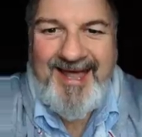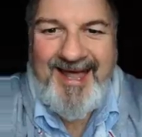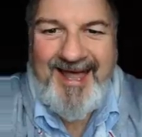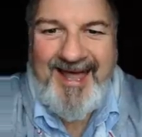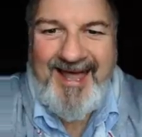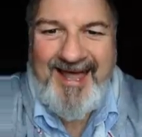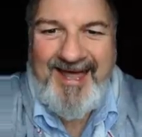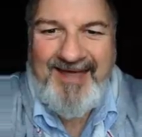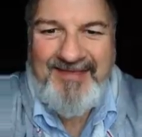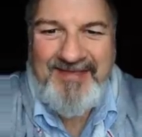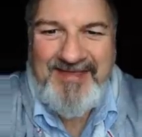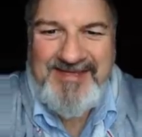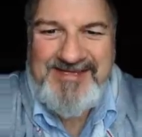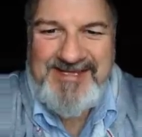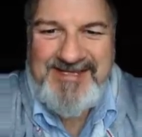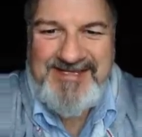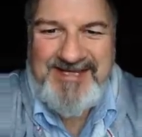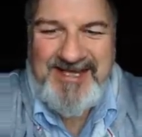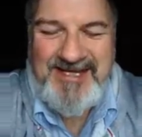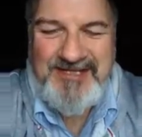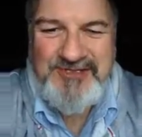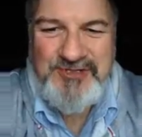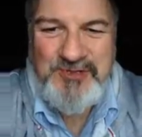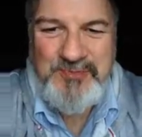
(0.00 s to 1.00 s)
Hi, this
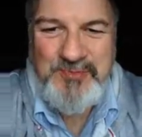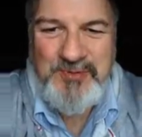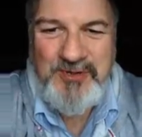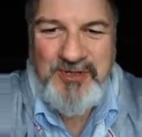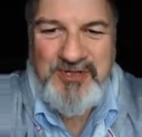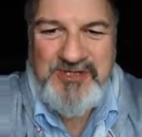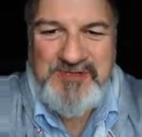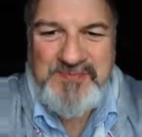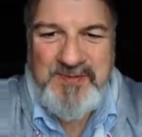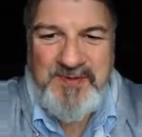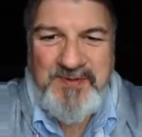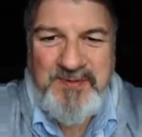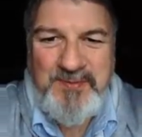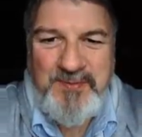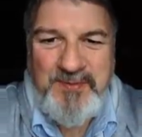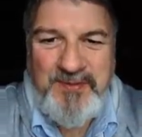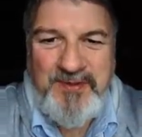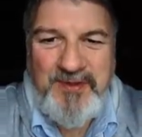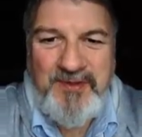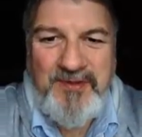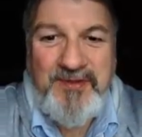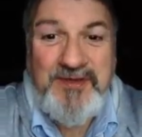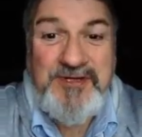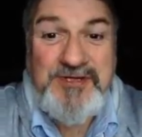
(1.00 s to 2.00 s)
is Andrew Paul Smith
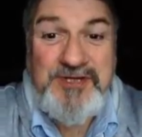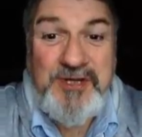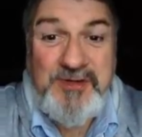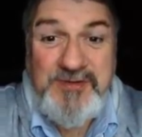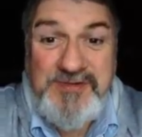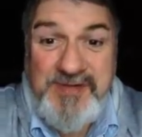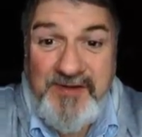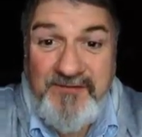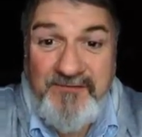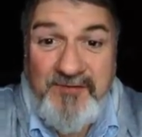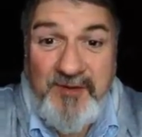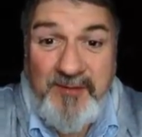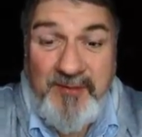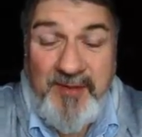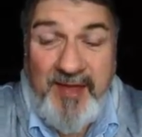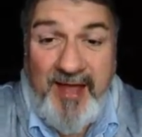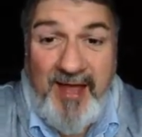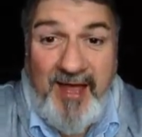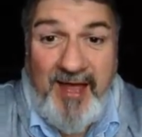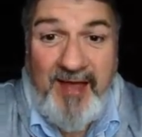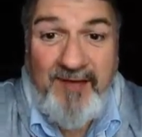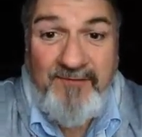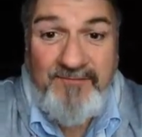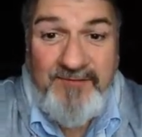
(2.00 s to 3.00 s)
with another Shooting From The
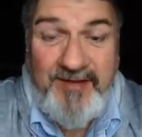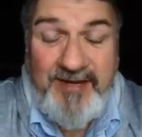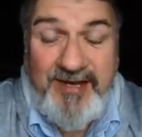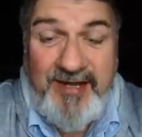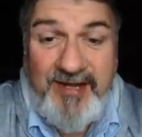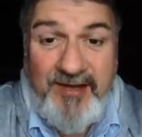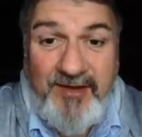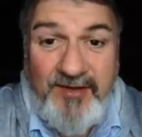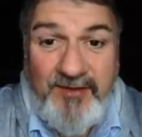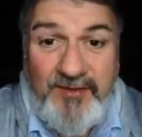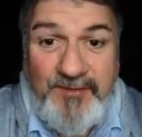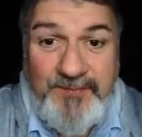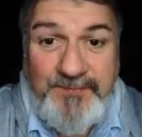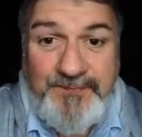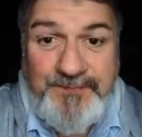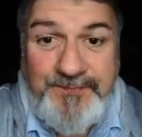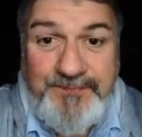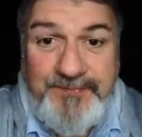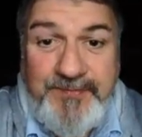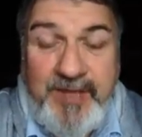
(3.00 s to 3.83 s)
Heart video.